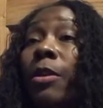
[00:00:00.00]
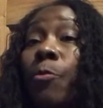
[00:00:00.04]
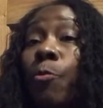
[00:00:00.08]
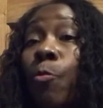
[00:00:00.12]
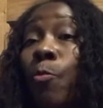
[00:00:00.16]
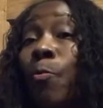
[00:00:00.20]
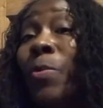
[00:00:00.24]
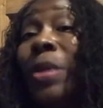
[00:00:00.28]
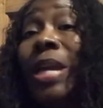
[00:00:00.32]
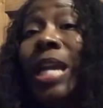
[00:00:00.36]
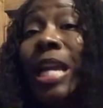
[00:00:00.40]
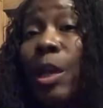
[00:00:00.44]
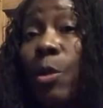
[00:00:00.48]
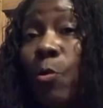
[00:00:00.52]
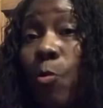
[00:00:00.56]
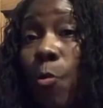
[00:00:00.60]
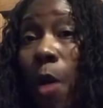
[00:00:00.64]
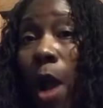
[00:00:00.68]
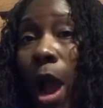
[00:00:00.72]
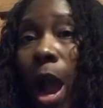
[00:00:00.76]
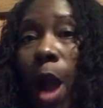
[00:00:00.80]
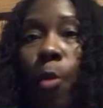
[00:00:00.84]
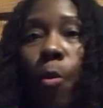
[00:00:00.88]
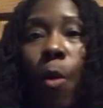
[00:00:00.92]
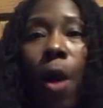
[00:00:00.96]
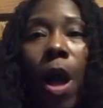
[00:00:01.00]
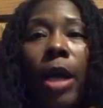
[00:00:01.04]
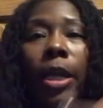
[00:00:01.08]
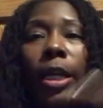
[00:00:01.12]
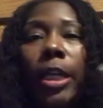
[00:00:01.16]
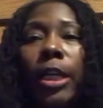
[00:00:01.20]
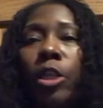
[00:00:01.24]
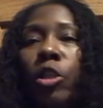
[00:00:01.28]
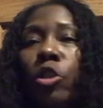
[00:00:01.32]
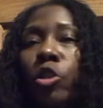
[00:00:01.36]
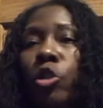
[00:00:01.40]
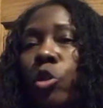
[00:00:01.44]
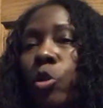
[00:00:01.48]
Meanwhile, while
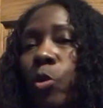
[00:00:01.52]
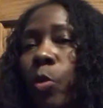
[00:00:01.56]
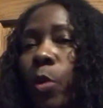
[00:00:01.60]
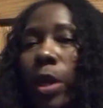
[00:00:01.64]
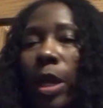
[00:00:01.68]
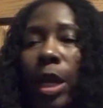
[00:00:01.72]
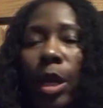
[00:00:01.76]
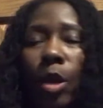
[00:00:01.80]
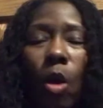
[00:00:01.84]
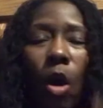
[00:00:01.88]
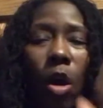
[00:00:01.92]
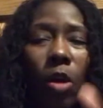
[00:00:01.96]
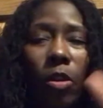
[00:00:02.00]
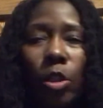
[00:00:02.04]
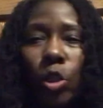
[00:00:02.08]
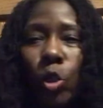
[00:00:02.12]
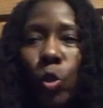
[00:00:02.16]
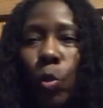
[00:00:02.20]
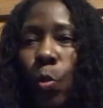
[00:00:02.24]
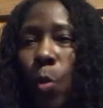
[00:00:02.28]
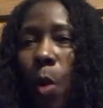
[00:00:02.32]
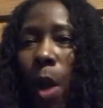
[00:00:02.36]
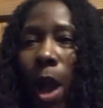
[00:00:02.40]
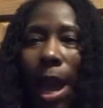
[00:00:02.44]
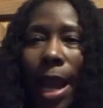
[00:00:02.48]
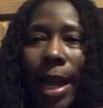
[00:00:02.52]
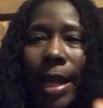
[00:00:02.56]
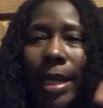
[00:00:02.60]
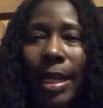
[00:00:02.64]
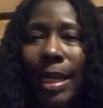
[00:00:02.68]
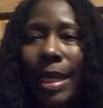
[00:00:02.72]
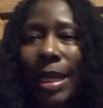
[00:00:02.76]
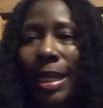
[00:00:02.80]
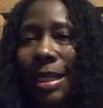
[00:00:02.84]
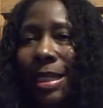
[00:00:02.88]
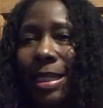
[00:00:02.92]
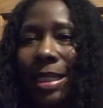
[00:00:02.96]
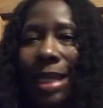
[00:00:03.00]
he's doing and all his
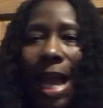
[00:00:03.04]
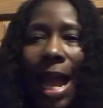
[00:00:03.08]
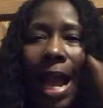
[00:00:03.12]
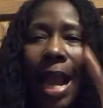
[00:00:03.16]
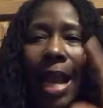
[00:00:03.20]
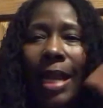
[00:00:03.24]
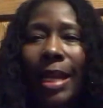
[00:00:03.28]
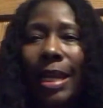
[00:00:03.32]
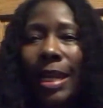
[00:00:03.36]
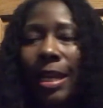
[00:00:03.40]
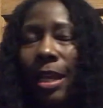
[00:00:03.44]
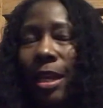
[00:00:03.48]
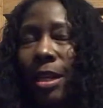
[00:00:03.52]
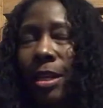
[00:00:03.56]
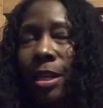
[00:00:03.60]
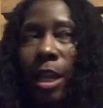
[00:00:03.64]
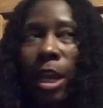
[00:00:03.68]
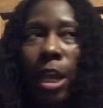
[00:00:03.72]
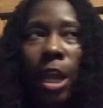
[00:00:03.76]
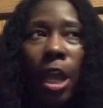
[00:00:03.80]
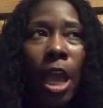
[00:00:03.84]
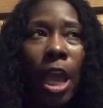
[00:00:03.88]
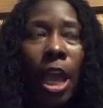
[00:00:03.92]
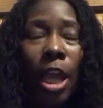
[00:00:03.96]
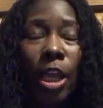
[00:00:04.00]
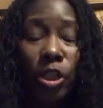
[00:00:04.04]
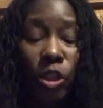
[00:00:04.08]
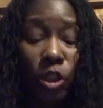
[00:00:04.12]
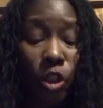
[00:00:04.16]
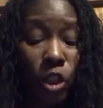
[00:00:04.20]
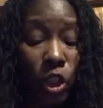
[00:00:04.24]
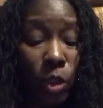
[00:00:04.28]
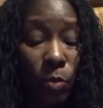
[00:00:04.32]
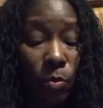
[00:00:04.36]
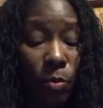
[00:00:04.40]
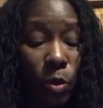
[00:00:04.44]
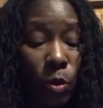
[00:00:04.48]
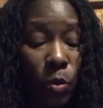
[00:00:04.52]
wining and dining and, and
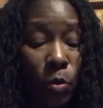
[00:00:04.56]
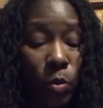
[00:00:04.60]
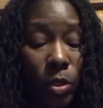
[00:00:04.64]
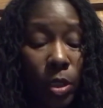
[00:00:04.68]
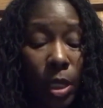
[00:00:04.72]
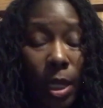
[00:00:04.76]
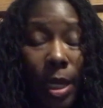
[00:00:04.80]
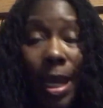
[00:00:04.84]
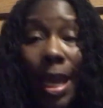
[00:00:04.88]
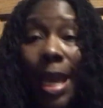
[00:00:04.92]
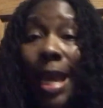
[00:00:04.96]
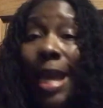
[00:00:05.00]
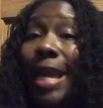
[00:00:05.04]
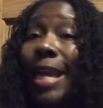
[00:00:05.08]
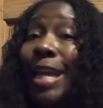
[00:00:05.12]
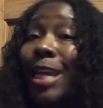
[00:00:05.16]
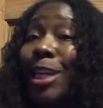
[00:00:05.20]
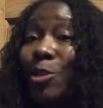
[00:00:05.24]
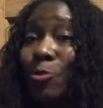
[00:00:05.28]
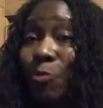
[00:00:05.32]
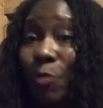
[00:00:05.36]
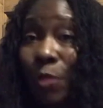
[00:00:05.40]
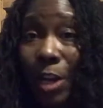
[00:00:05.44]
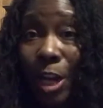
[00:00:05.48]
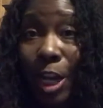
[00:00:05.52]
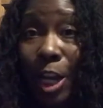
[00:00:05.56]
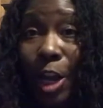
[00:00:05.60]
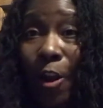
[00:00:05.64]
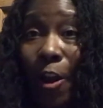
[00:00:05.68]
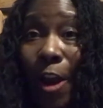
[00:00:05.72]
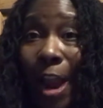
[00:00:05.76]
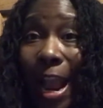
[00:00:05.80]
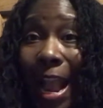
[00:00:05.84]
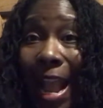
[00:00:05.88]
schmoozing, he's reading her